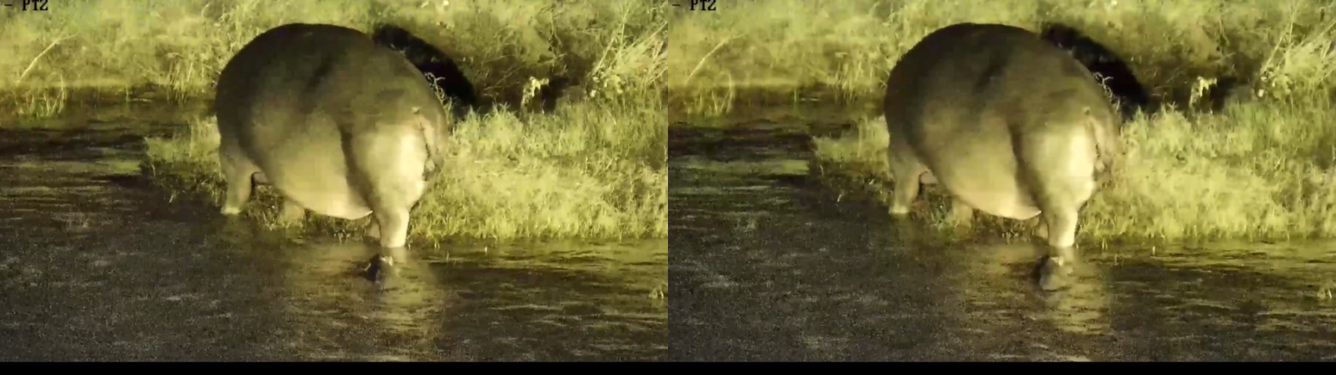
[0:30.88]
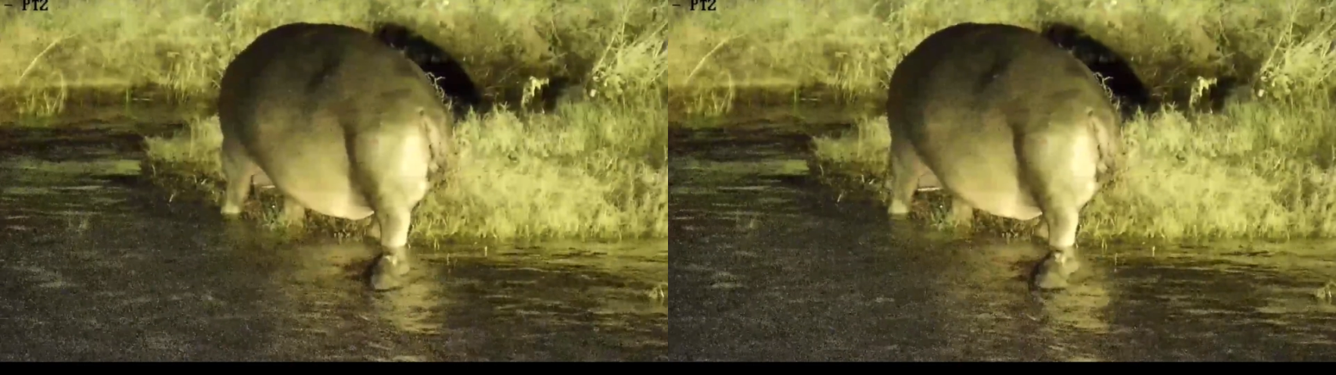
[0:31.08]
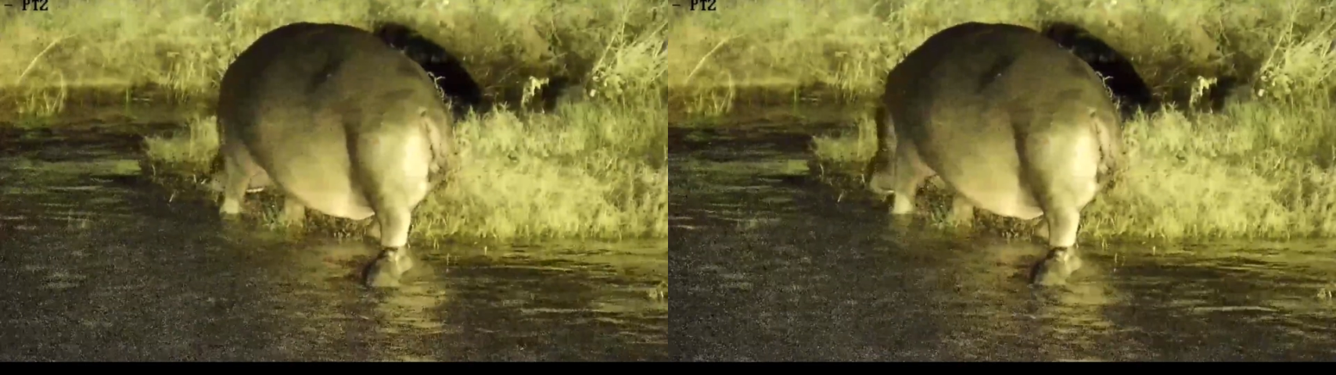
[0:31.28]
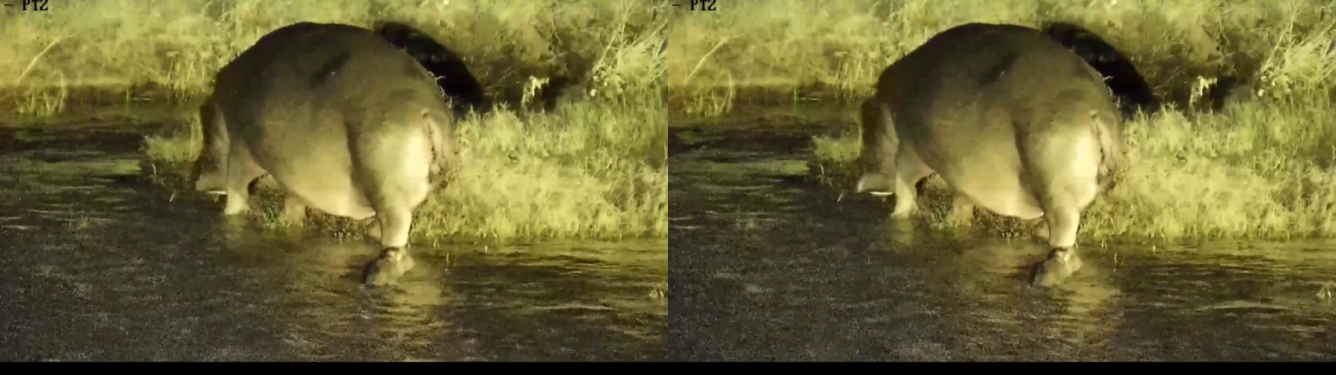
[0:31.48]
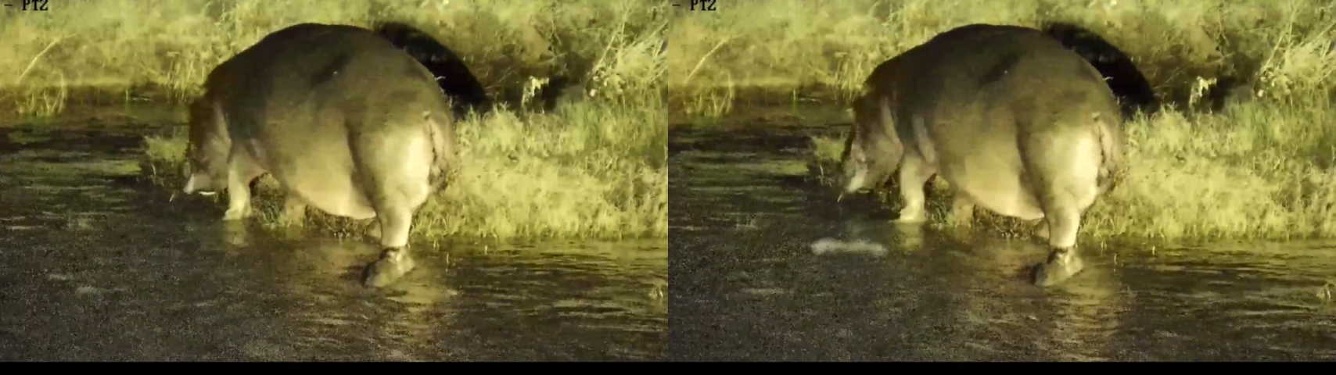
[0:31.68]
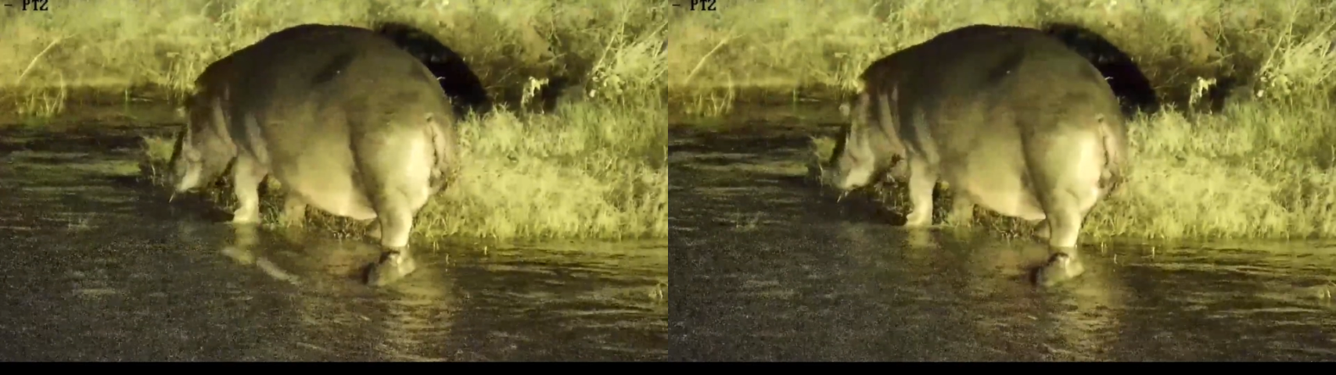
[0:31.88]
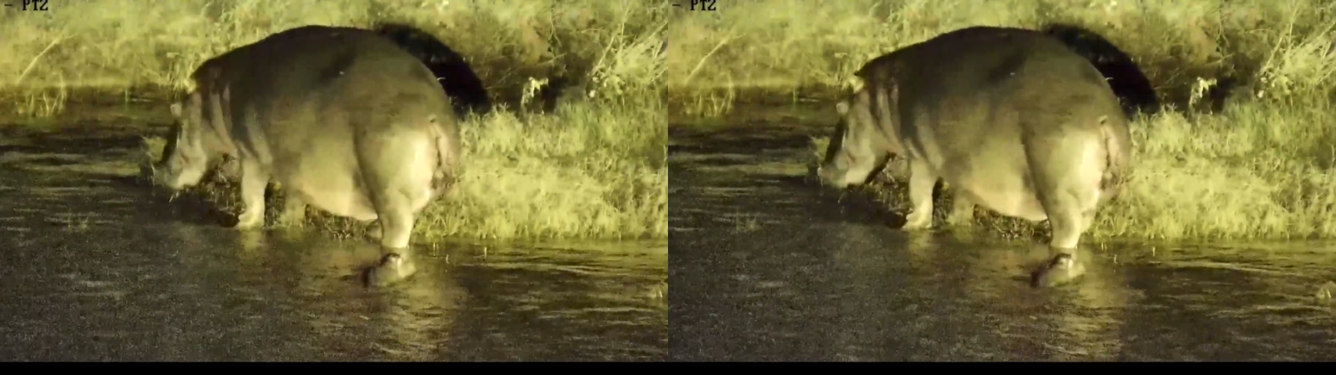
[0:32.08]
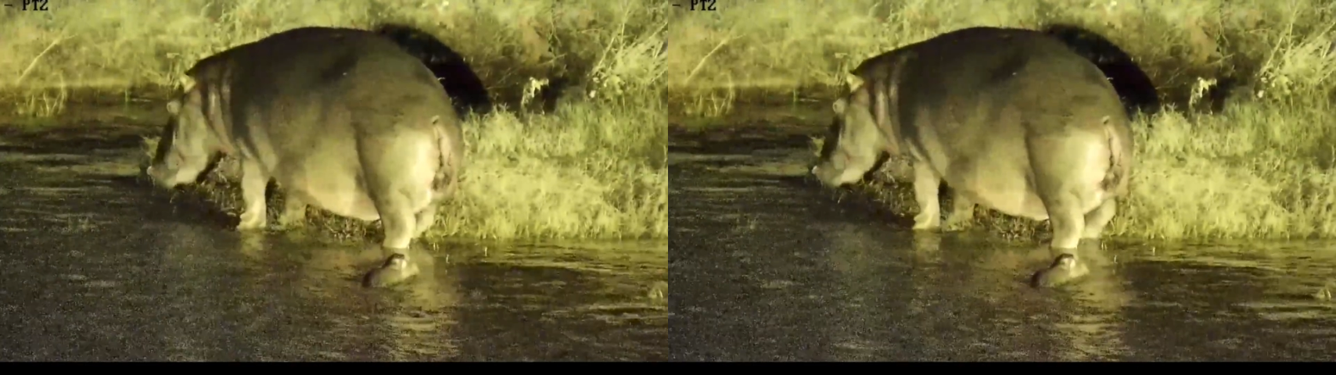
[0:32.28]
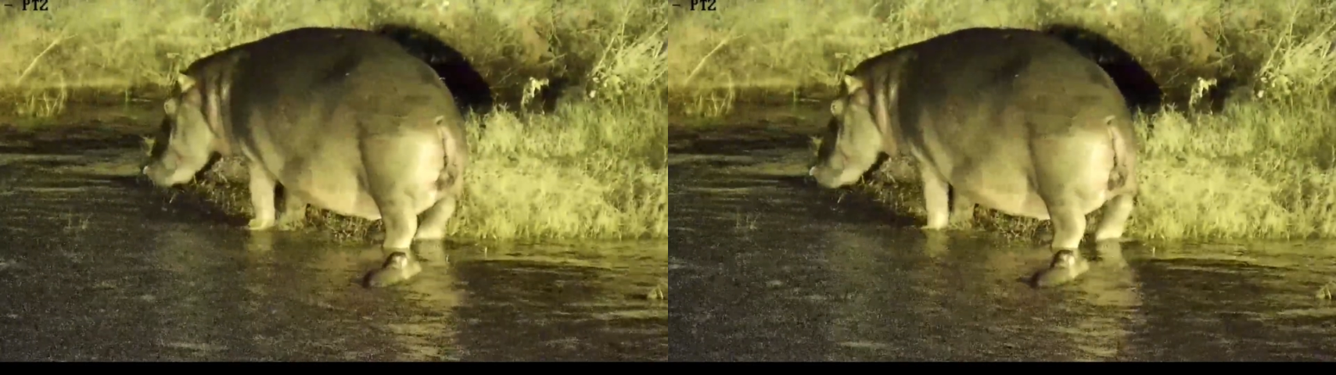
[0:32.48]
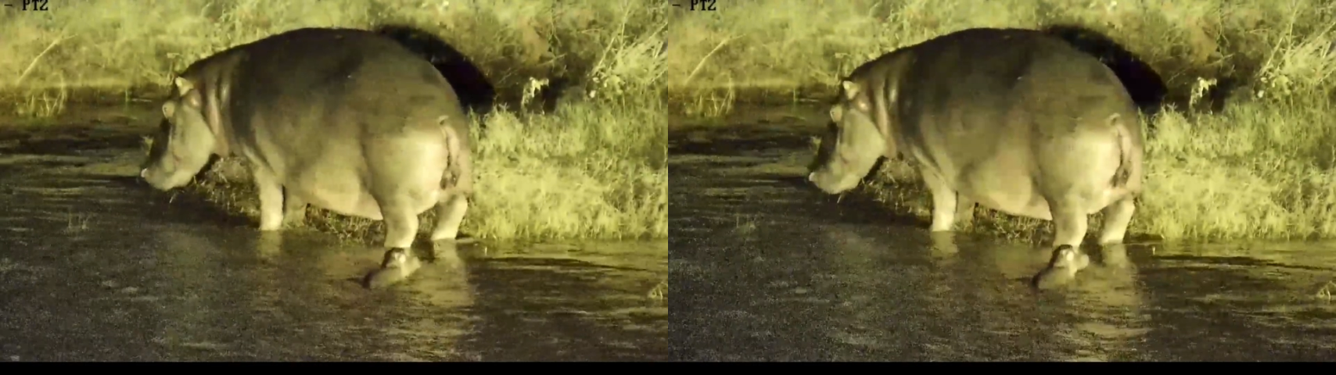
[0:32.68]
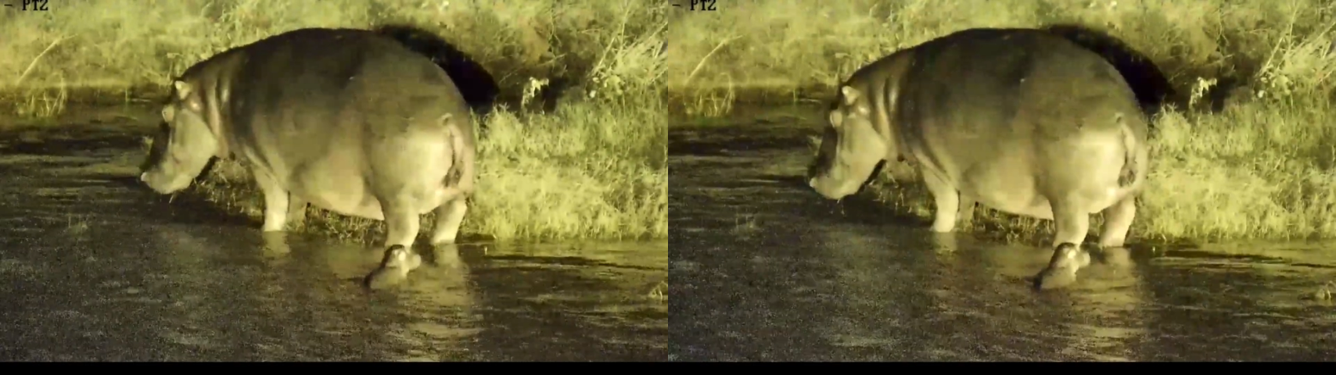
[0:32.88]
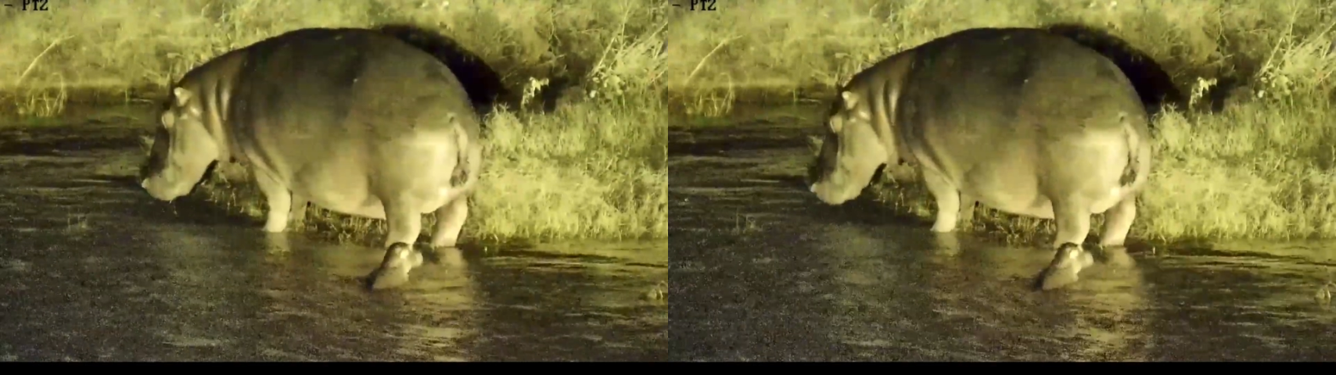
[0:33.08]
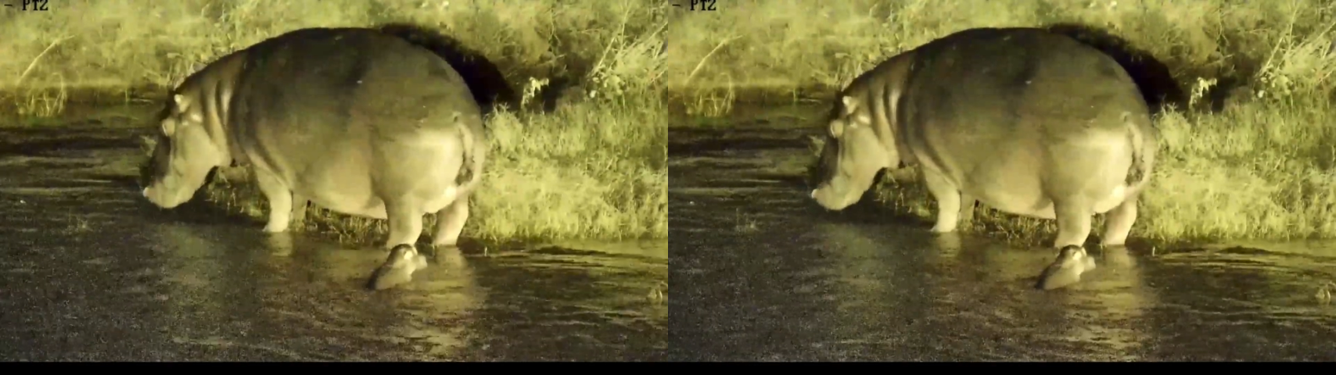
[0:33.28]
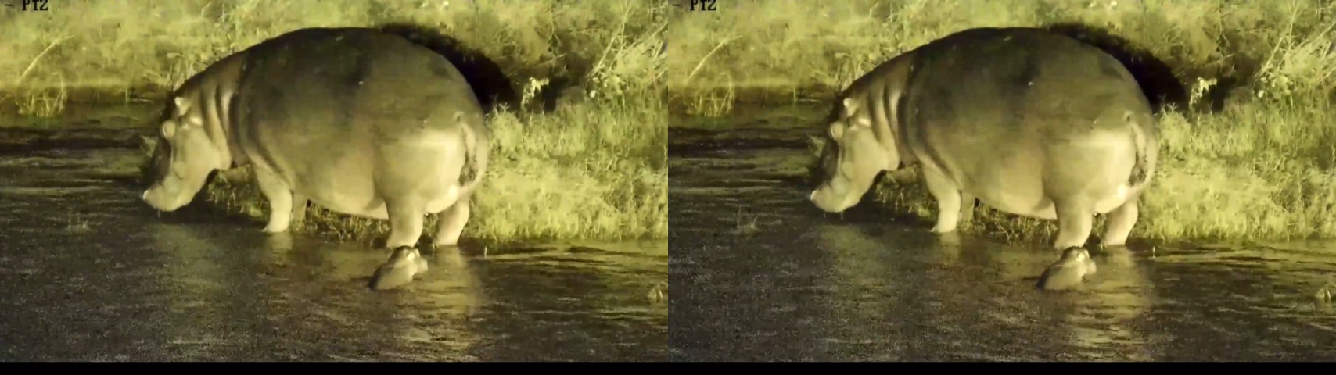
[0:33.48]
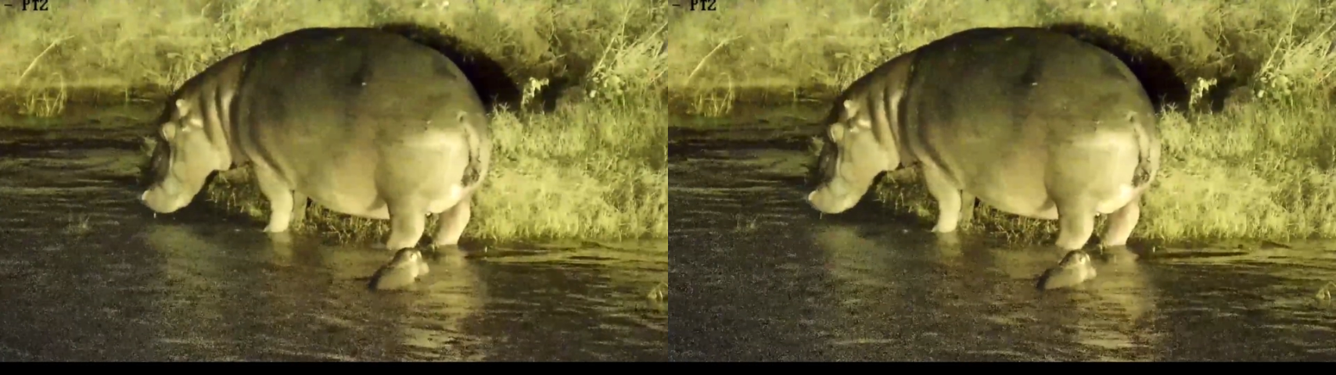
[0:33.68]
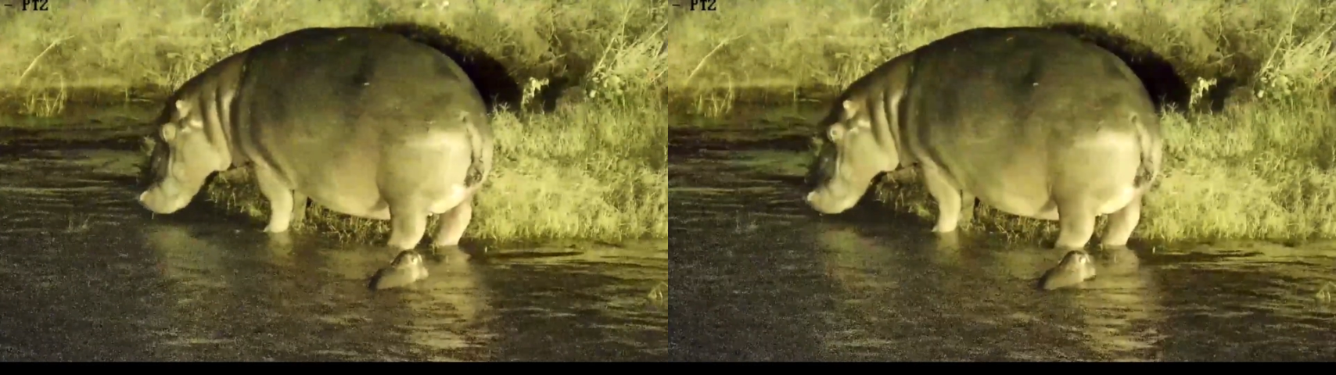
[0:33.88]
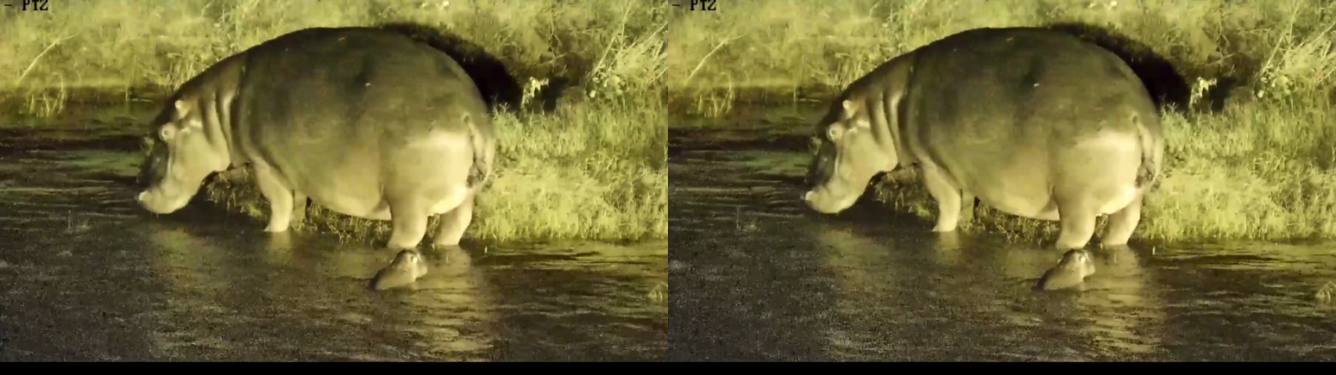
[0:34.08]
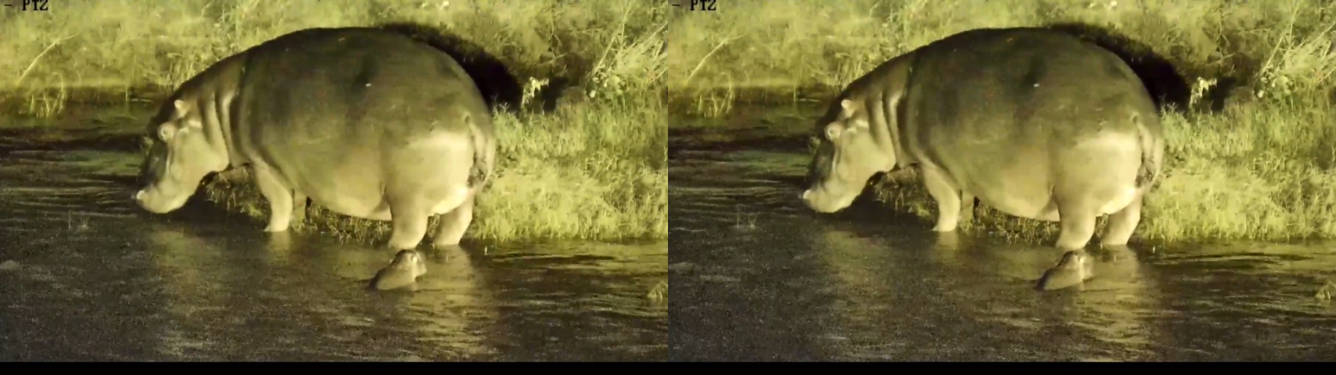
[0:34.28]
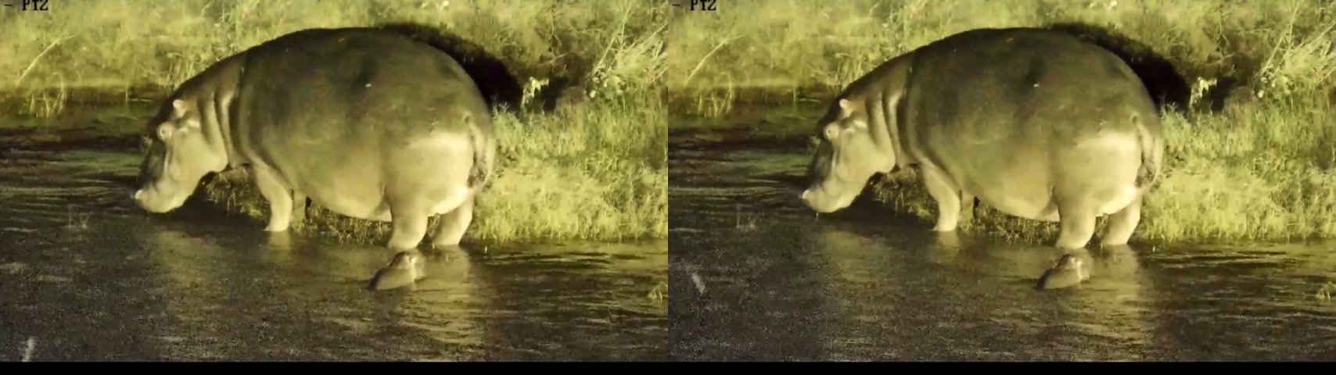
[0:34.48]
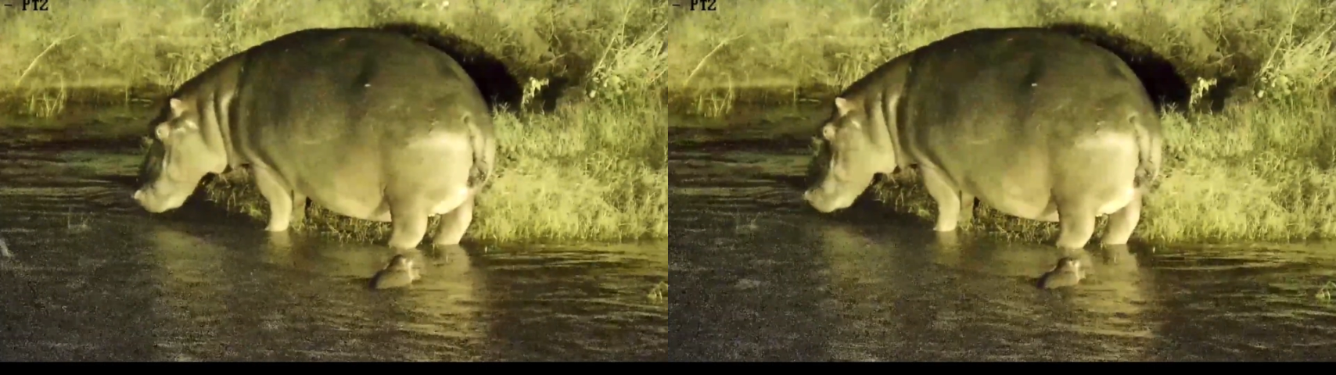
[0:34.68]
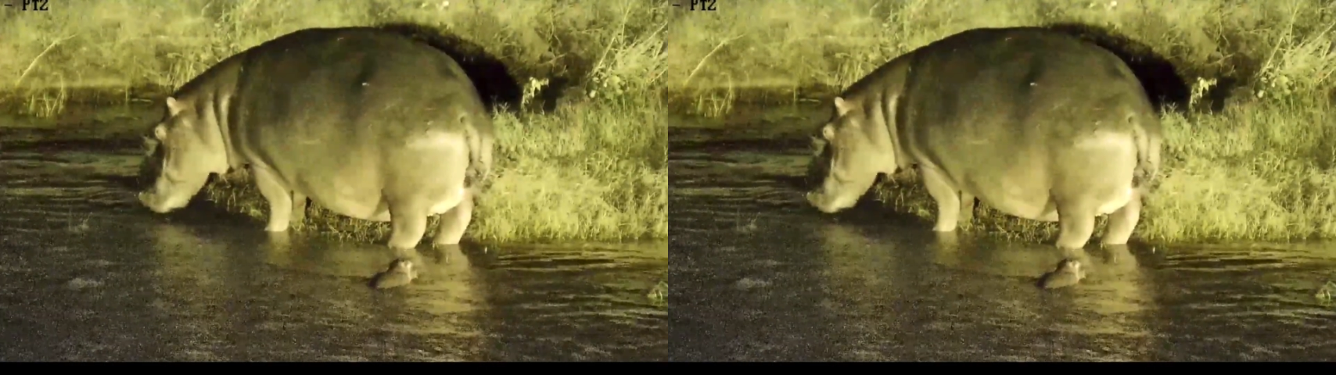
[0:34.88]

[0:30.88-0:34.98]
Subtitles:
(no speaker visible)